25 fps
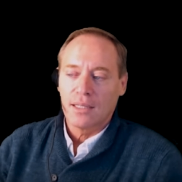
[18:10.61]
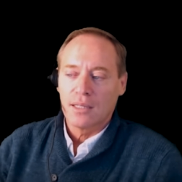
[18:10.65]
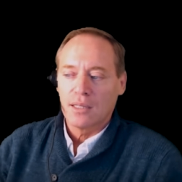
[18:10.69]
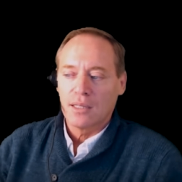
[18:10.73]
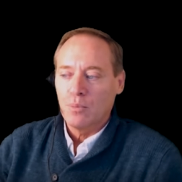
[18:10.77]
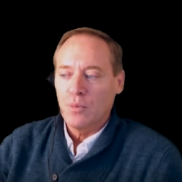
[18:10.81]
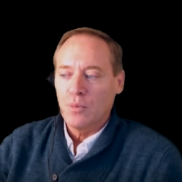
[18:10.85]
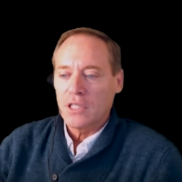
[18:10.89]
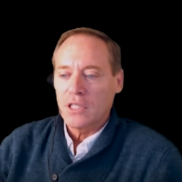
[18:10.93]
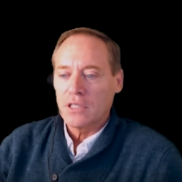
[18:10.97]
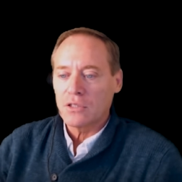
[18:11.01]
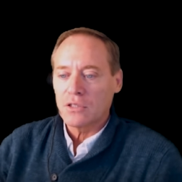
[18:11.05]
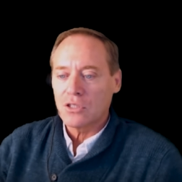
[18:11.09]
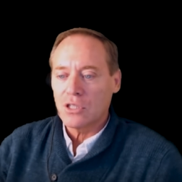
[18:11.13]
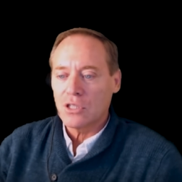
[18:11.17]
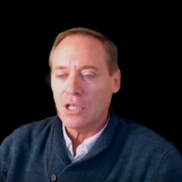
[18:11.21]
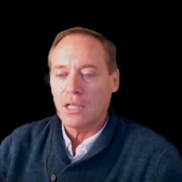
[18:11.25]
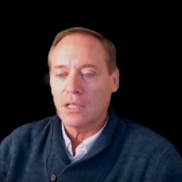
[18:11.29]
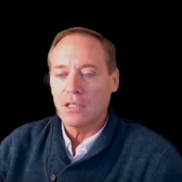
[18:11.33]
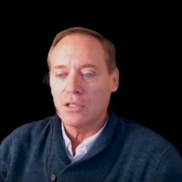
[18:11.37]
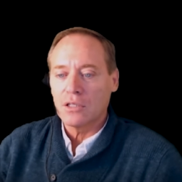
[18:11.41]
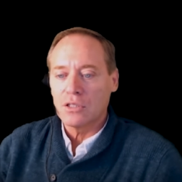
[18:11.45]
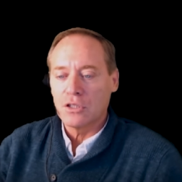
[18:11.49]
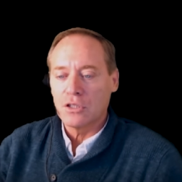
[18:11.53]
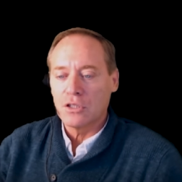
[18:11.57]
The biggest
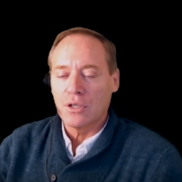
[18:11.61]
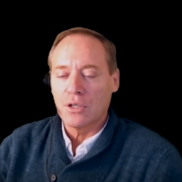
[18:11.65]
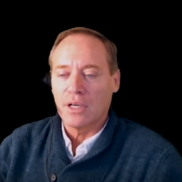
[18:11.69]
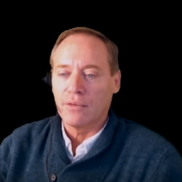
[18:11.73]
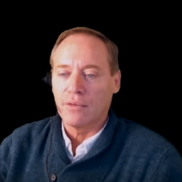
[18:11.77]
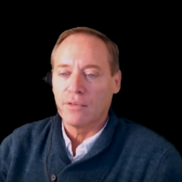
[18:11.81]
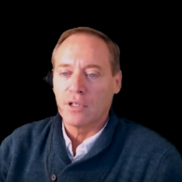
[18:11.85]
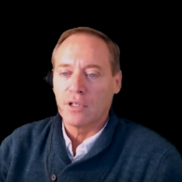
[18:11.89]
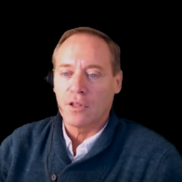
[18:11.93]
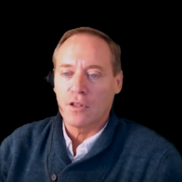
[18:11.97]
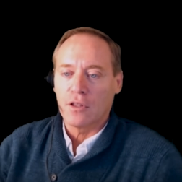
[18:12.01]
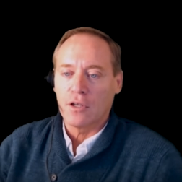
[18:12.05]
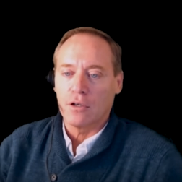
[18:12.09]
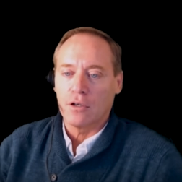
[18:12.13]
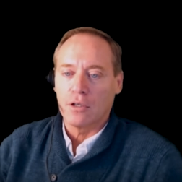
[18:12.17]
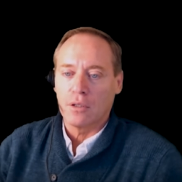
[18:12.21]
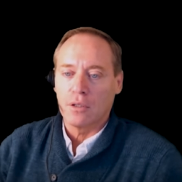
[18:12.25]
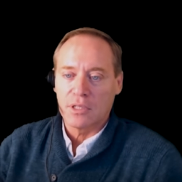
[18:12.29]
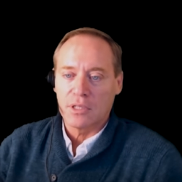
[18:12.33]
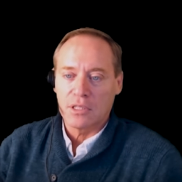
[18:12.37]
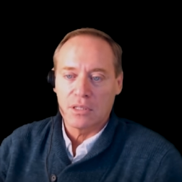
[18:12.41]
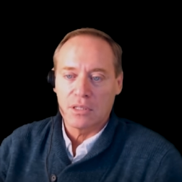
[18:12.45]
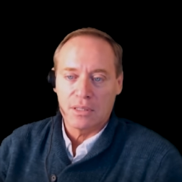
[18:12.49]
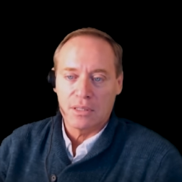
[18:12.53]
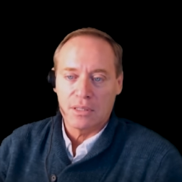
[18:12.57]
challenge that you have in
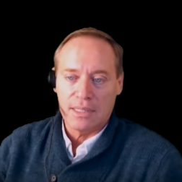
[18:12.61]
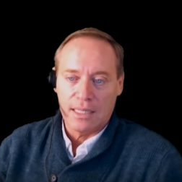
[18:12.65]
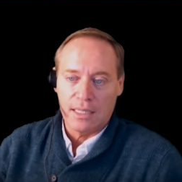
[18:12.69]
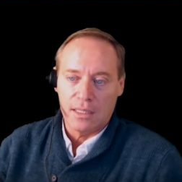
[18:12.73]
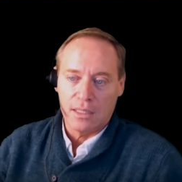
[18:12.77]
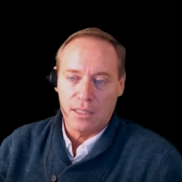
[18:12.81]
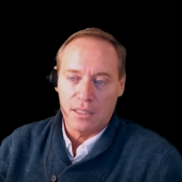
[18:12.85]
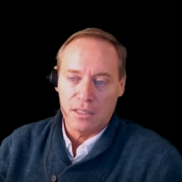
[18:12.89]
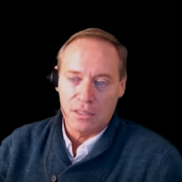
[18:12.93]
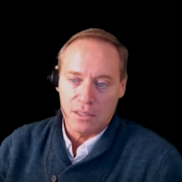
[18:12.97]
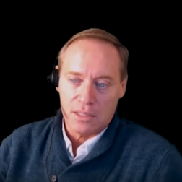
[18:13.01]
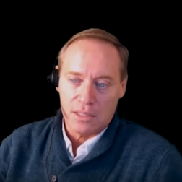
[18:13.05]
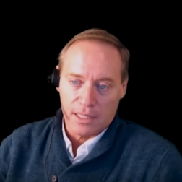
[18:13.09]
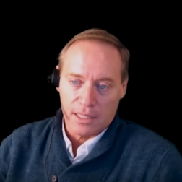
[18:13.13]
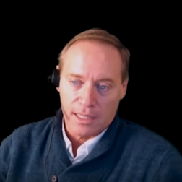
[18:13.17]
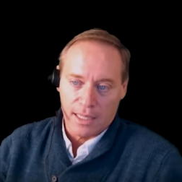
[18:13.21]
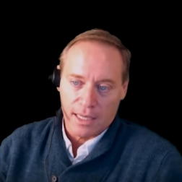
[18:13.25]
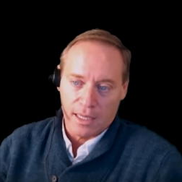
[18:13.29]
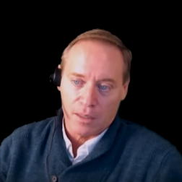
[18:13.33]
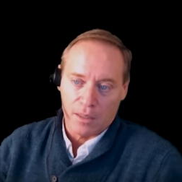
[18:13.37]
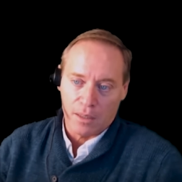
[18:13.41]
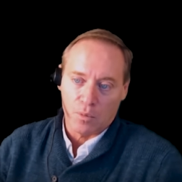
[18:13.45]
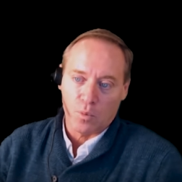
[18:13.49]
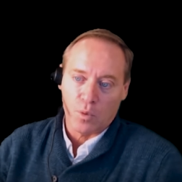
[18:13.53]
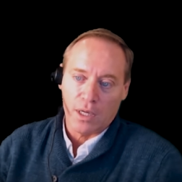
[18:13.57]
Ethereum is, is that it is,
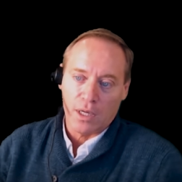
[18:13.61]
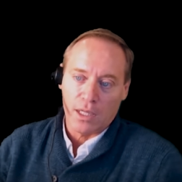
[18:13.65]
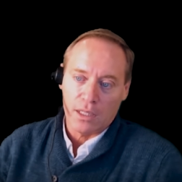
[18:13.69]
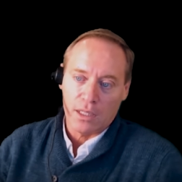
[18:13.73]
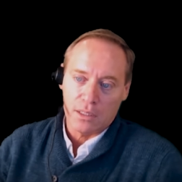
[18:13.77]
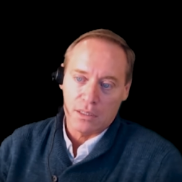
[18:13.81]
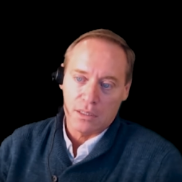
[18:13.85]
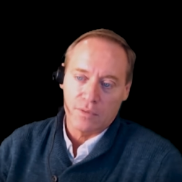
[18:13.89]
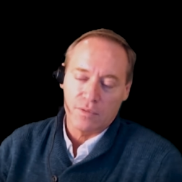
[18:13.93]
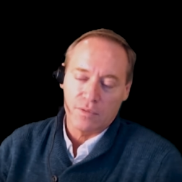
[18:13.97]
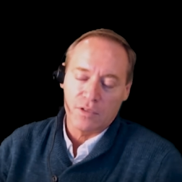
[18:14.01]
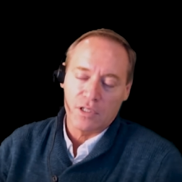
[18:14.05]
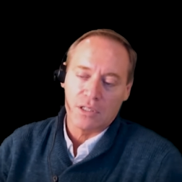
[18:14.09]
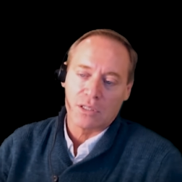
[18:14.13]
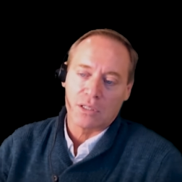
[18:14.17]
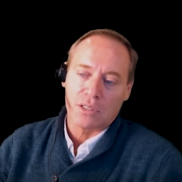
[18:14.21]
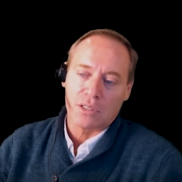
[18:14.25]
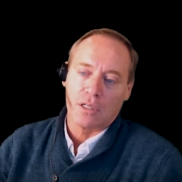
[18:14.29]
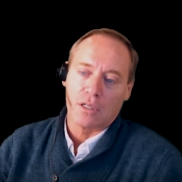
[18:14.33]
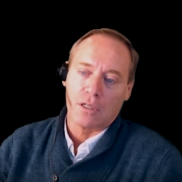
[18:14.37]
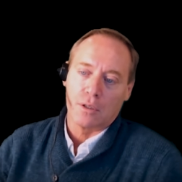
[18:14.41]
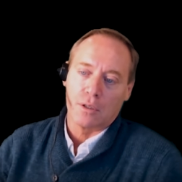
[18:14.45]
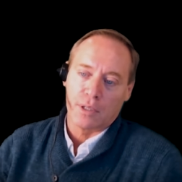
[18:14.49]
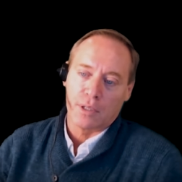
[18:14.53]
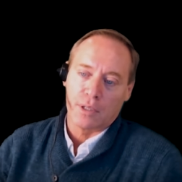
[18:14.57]
again, relatively
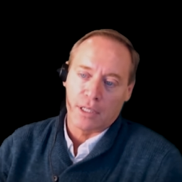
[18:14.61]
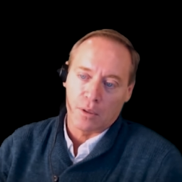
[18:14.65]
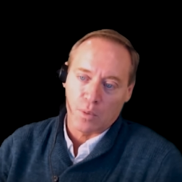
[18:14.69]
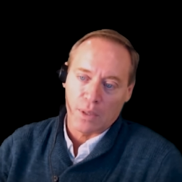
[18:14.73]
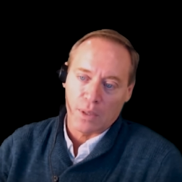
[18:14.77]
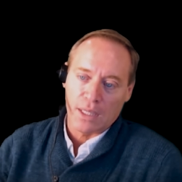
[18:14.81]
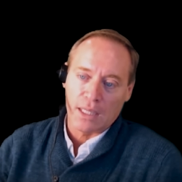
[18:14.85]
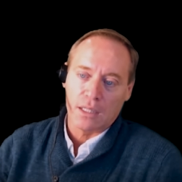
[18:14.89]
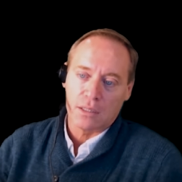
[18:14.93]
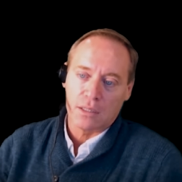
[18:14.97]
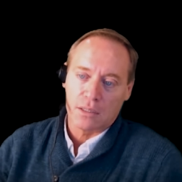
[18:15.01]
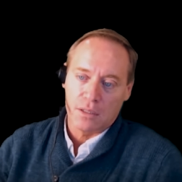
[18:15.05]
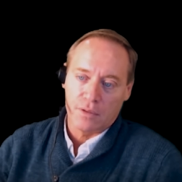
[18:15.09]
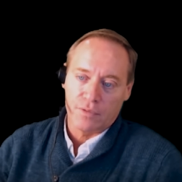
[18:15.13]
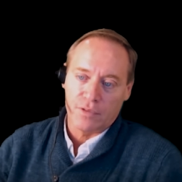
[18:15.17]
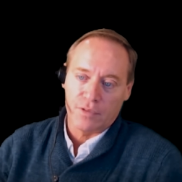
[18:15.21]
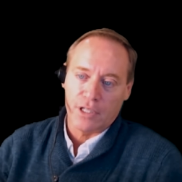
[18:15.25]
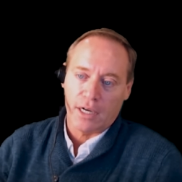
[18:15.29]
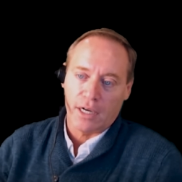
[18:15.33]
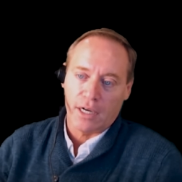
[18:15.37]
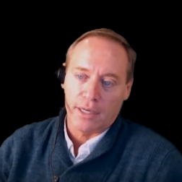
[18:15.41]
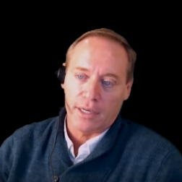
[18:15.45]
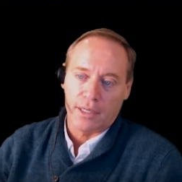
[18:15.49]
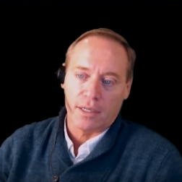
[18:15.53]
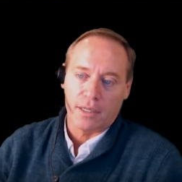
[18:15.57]
slow and
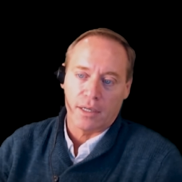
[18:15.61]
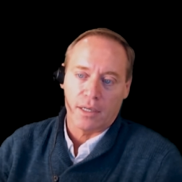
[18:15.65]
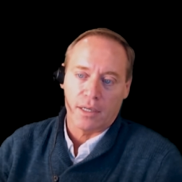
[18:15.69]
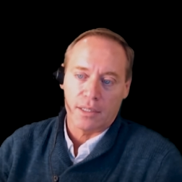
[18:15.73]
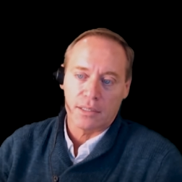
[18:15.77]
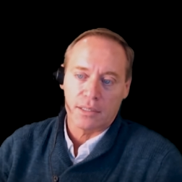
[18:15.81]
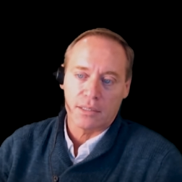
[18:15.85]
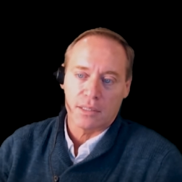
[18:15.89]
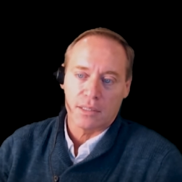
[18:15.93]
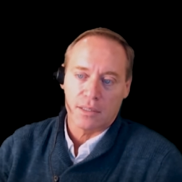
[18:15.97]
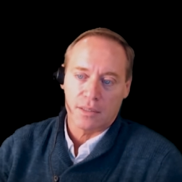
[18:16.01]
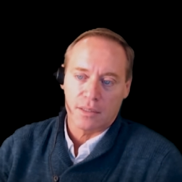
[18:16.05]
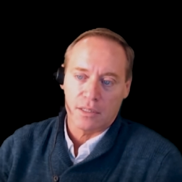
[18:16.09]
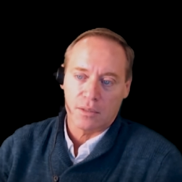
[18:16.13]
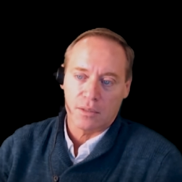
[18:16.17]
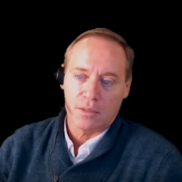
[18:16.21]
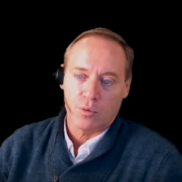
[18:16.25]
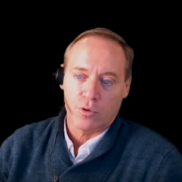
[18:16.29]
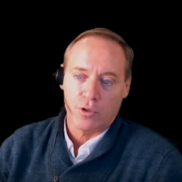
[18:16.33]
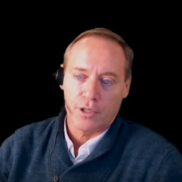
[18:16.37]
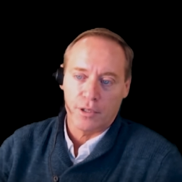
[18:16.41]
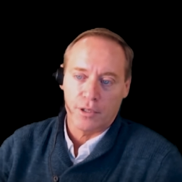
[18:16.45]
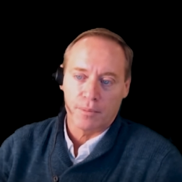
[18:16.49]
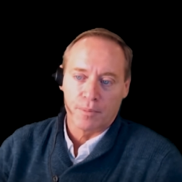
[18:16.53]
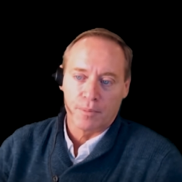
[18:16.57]
relatively high cost at this
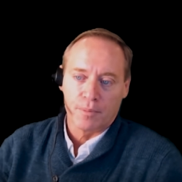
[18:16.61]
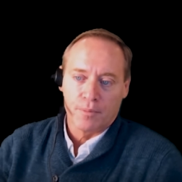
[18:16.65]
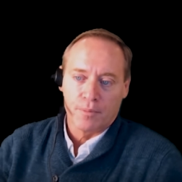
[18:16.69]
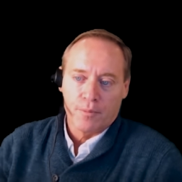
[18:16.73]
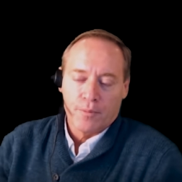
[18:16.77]
point.